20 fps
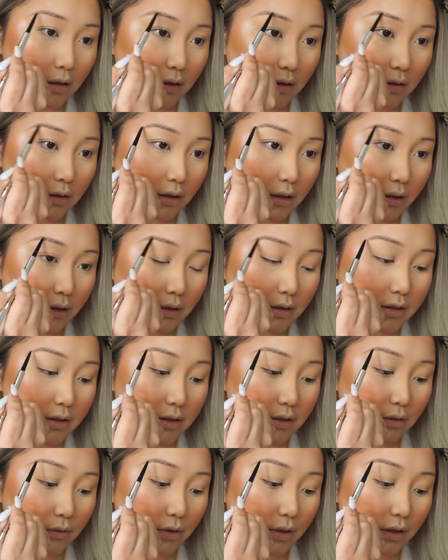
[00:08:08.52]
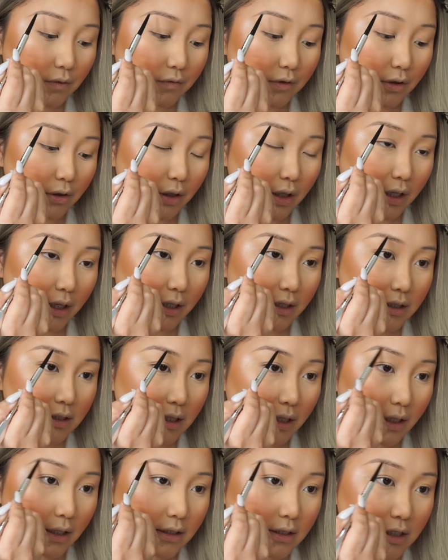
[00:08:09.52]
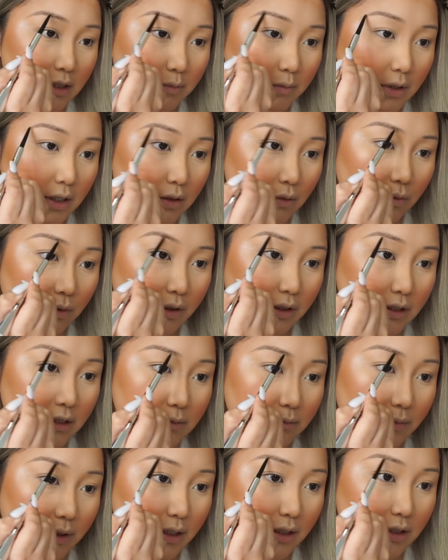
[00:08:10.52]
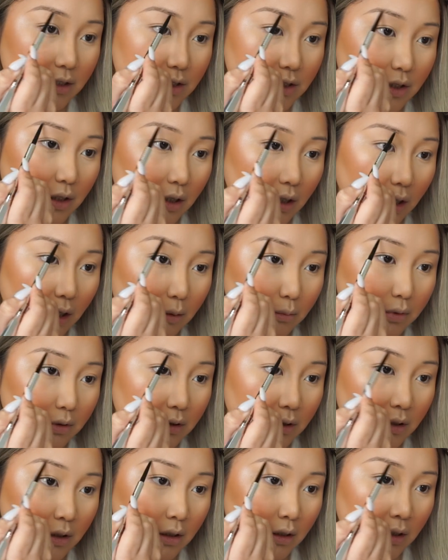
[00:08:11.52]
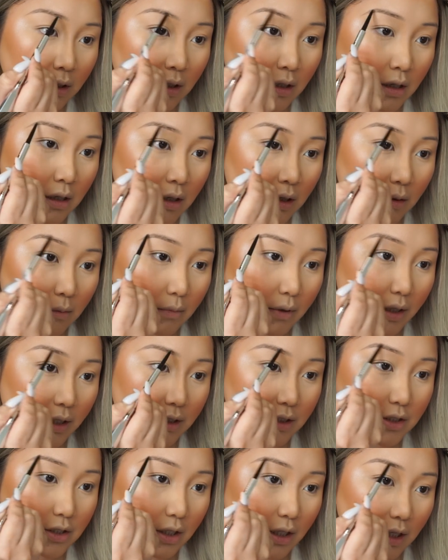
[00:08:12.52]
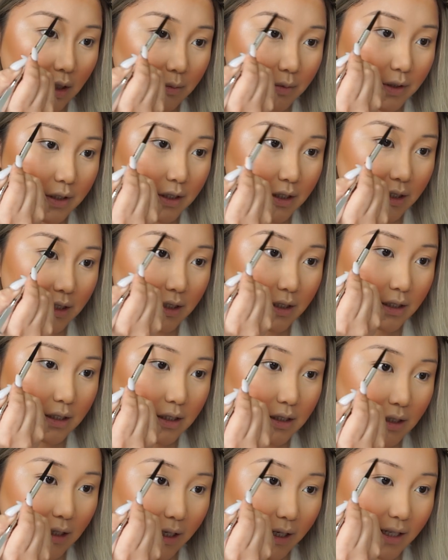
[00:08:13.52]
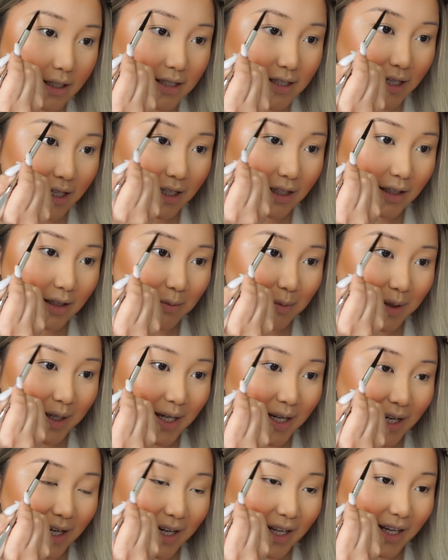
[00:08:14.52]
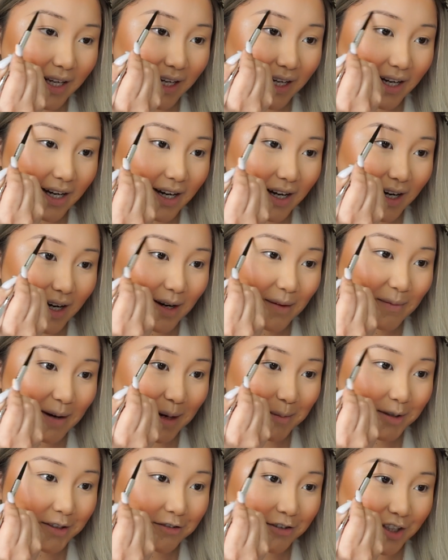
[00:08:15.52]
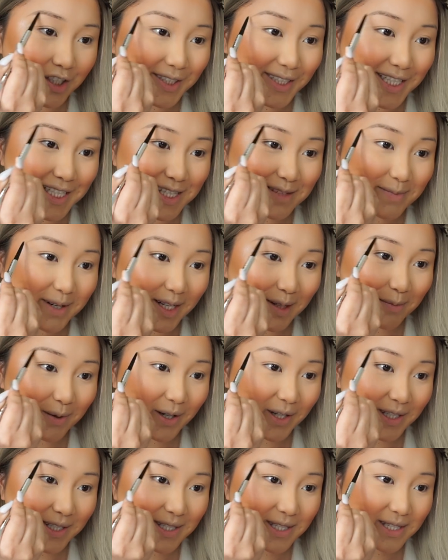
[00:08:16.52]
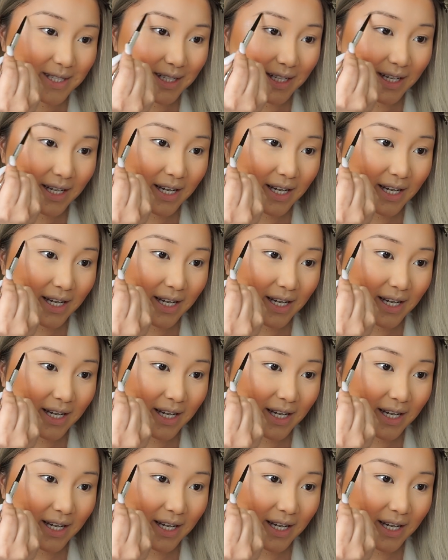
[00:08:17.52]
Okay, so one of you guys asked me what is my job. My job is, like I said in the beginning, I'm a freelance makeup artist.